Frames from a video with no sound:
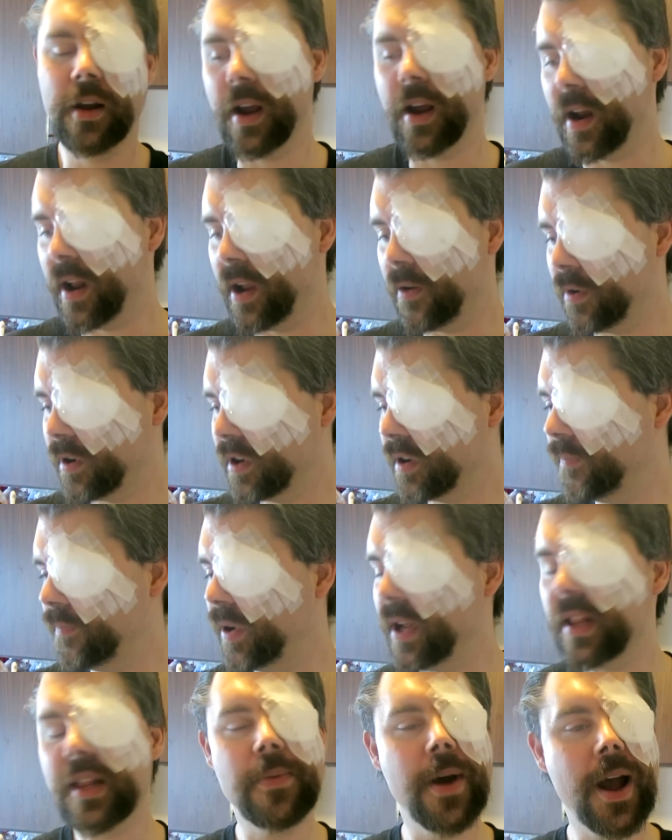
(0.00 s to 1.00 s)
and it would
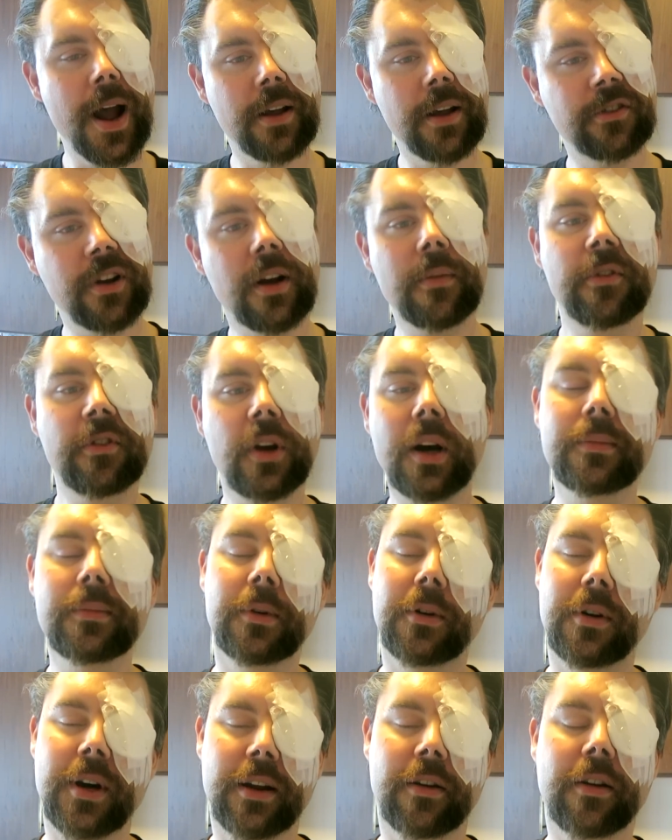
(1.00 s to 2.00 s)
complete the past
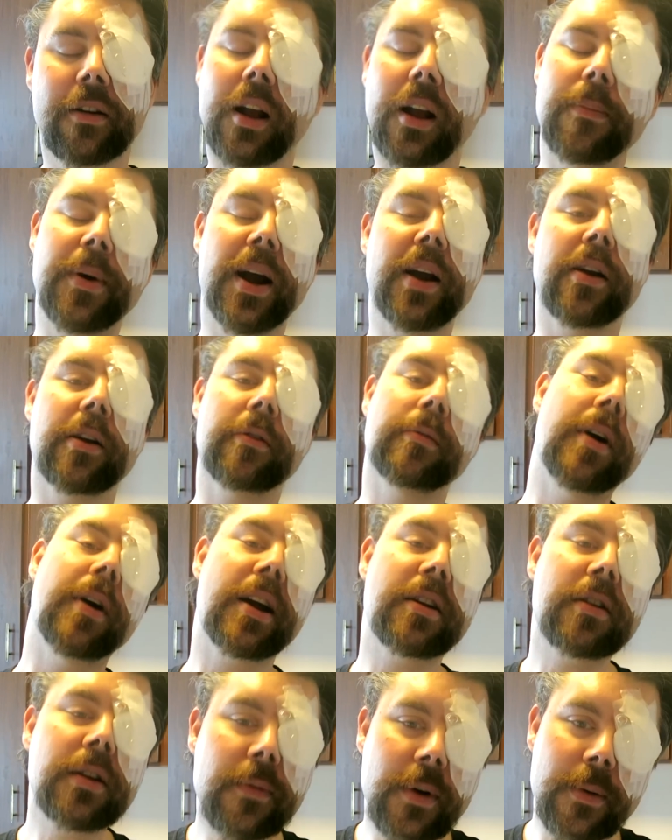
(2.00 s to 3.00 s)
ensemble. I'd look like a pirate. Well,
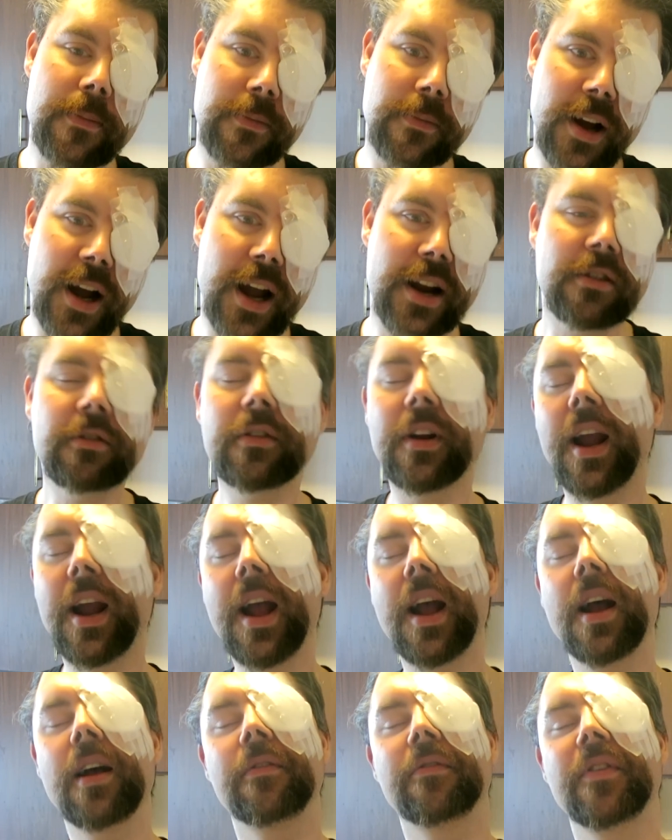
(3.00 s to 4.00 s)
I don't have a, I don't
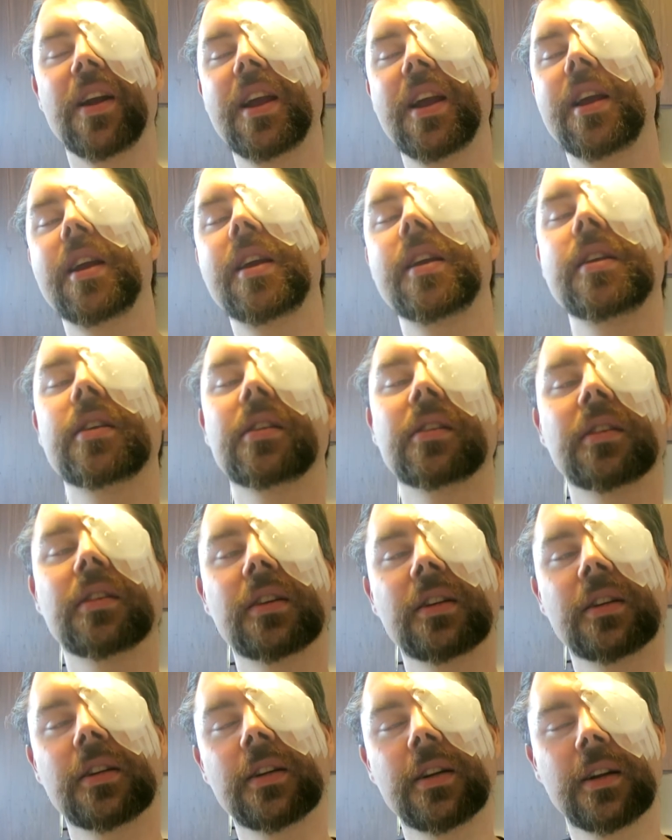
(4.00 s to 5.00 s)
have a,
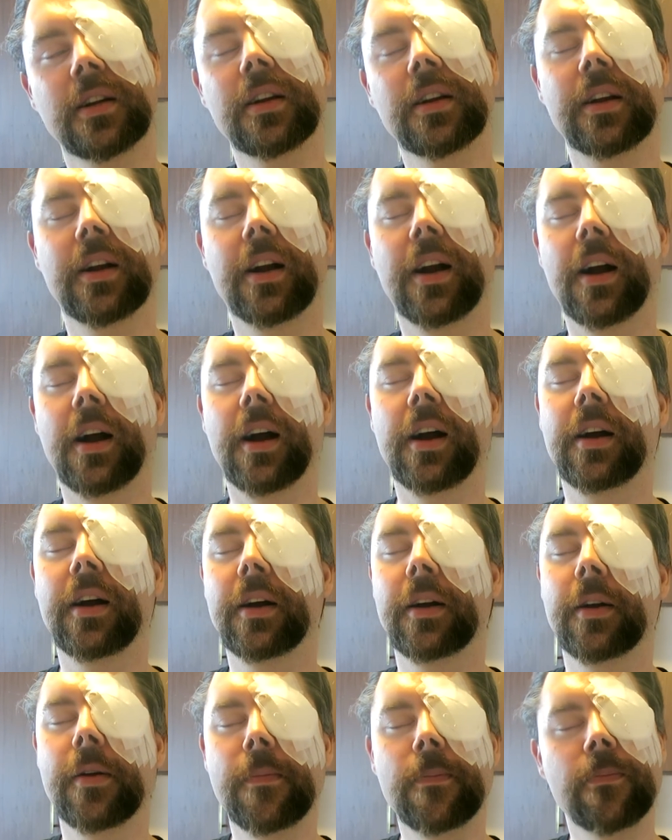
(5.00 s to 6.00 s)

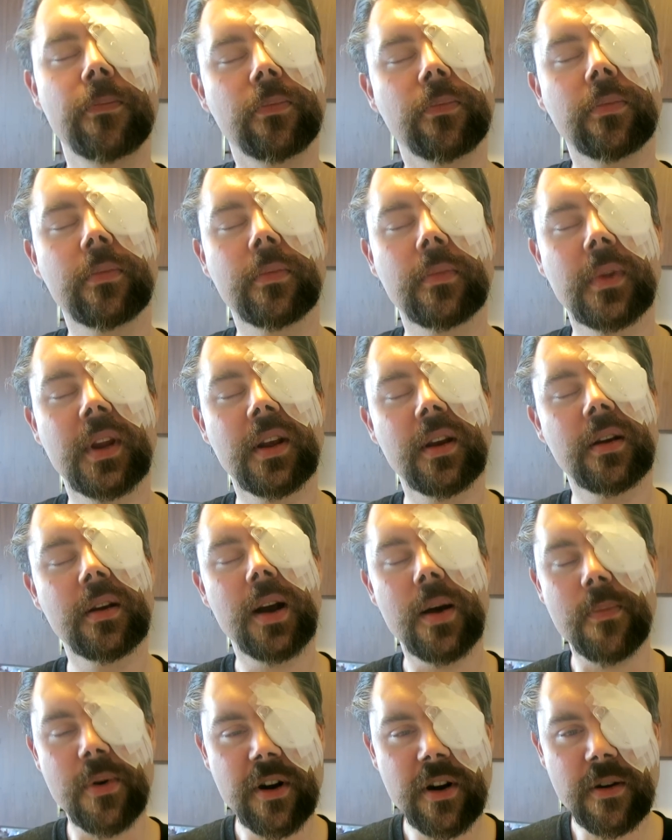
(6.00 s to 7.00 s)
uh,
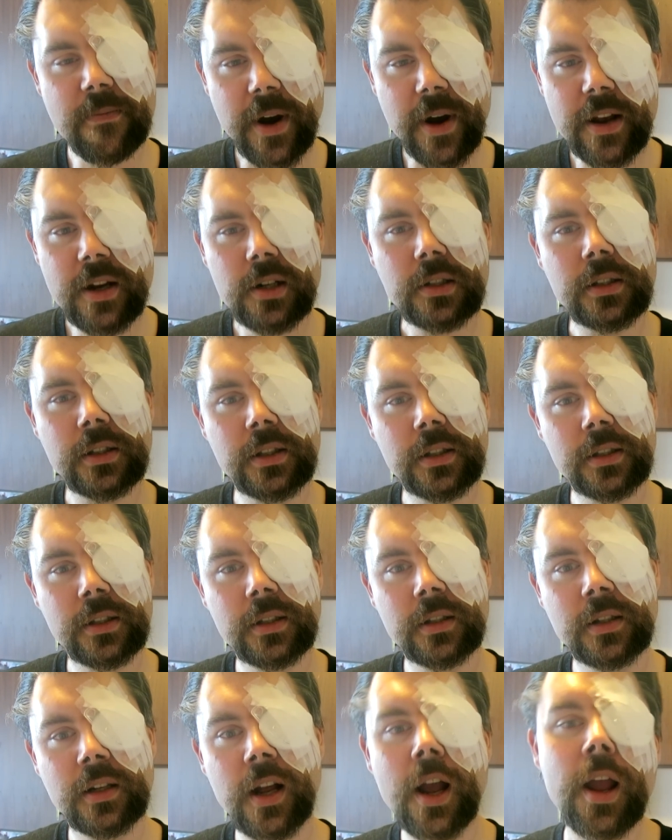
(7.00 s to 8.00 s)
a bird, Michael,
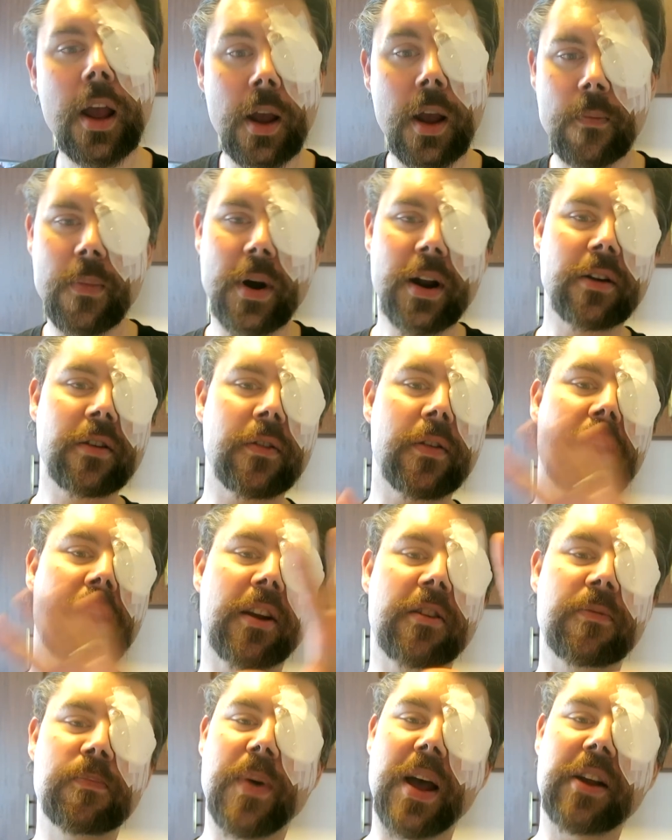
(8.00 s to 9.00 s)
but I'll do the
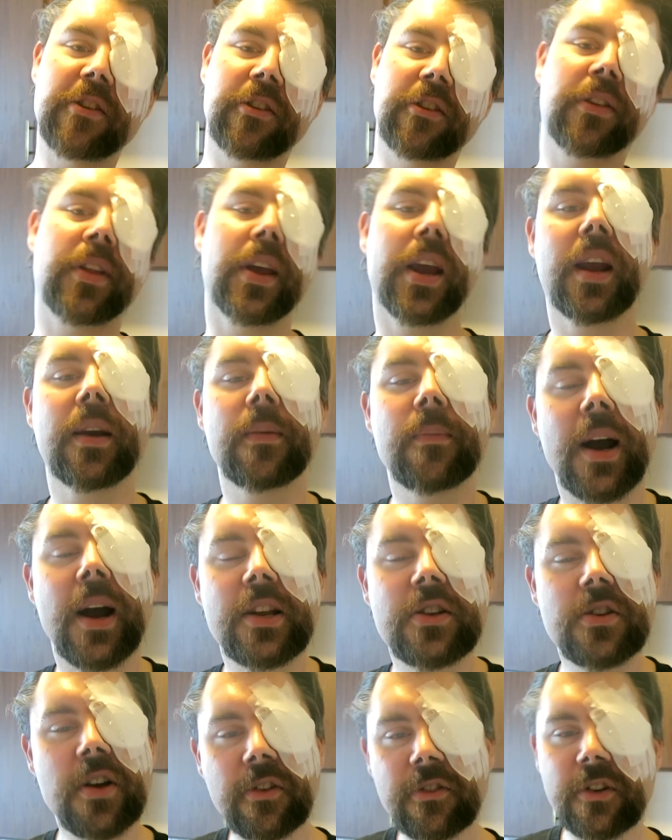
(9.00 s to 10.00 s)
next best thing, my
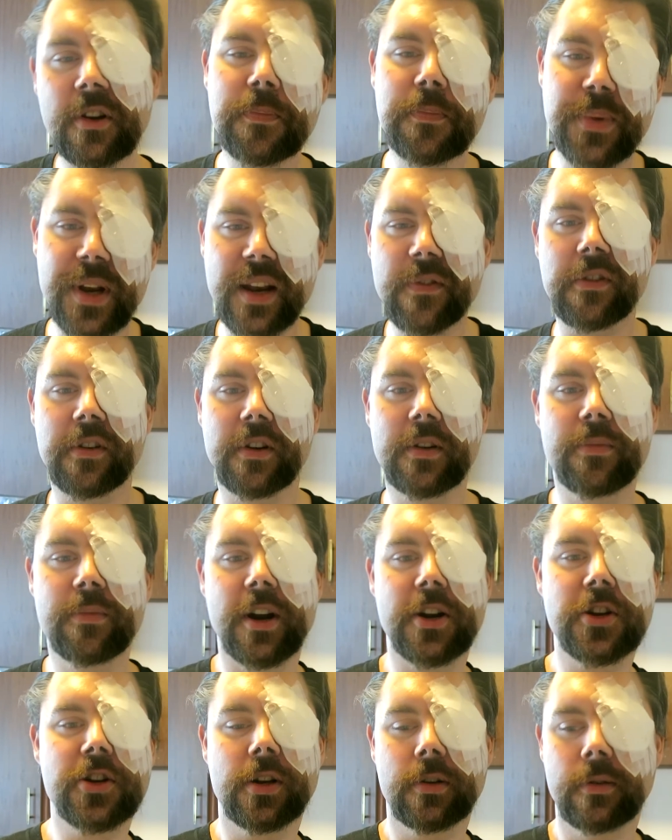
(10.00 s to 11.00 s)
Justin Beaver
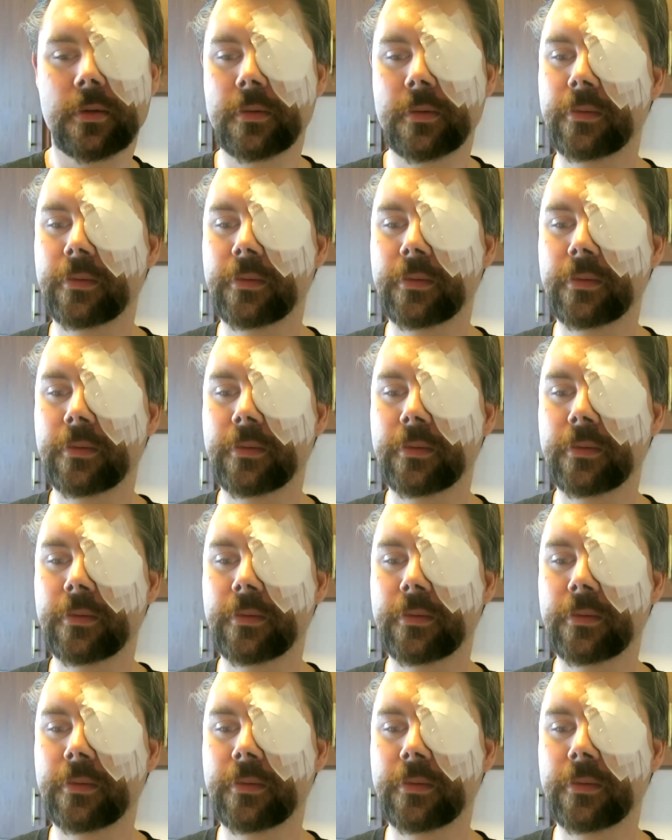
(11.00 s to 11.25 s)
impression.